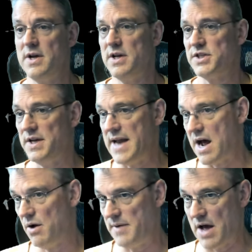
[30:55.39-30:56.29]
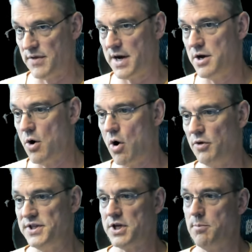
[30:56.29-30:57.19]
So now, now that I know all
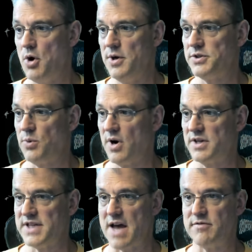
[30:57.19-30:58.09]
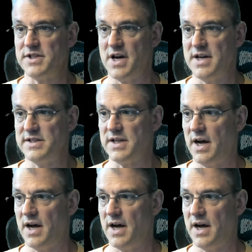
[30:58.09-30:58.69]
these components work as advertised,